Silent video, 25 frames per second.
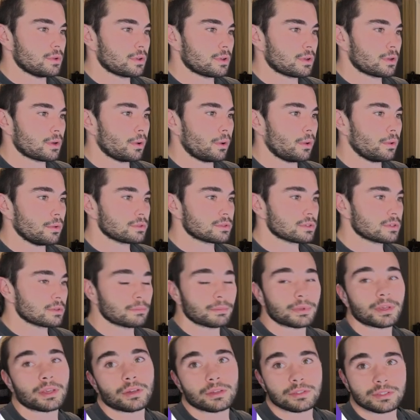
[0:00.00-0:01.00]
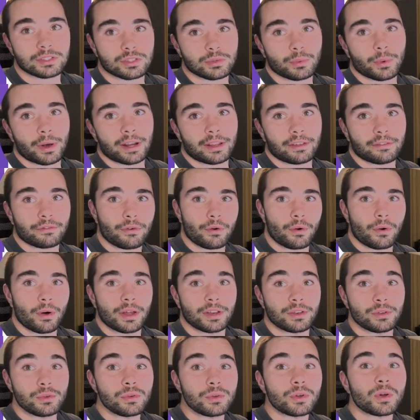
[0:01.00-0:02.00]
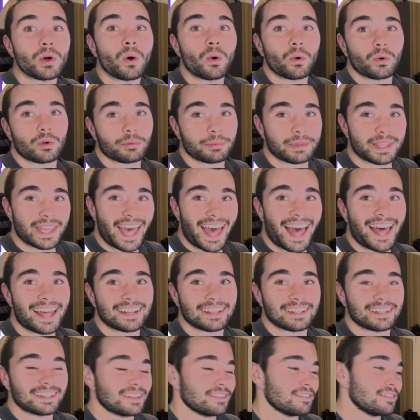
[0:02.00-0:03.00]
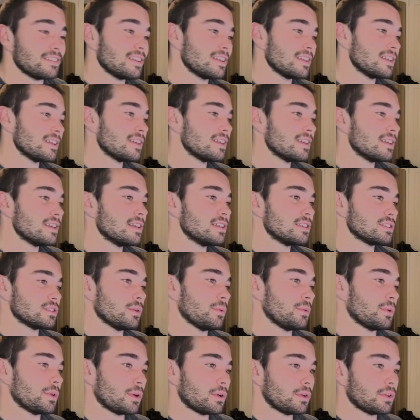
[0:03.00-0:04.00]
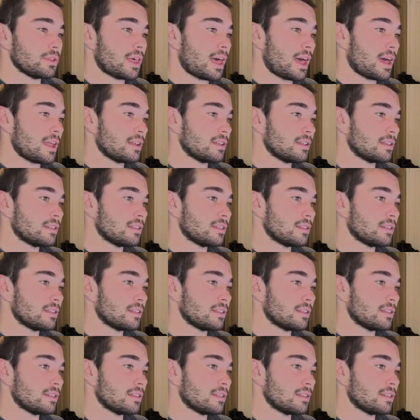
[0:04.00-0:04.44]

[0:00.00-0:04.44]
calls because it's waiting for a new call to be added. So we go to that